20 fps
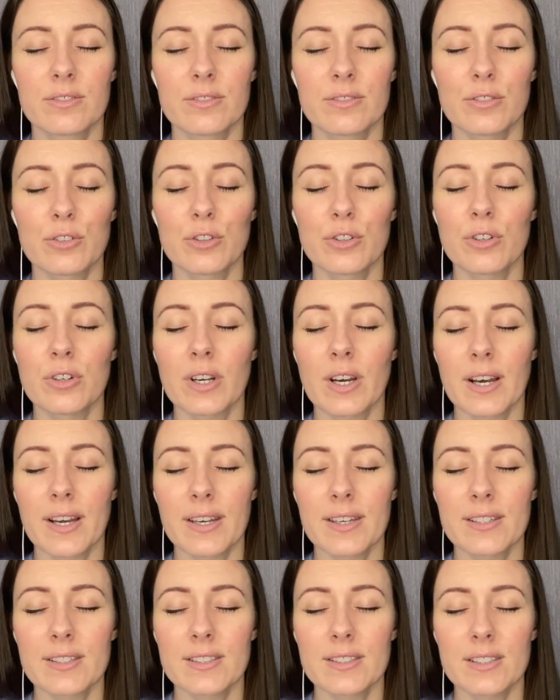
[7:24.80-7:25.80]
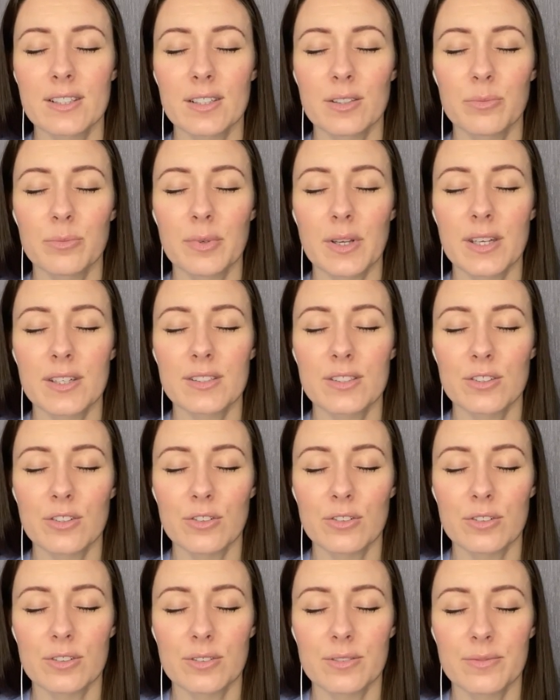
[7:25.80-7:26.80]
for your highest and best
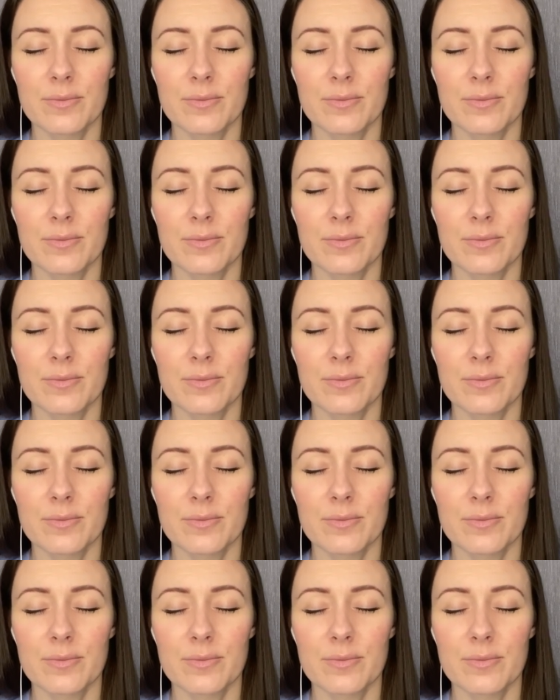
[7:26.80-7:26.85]
good.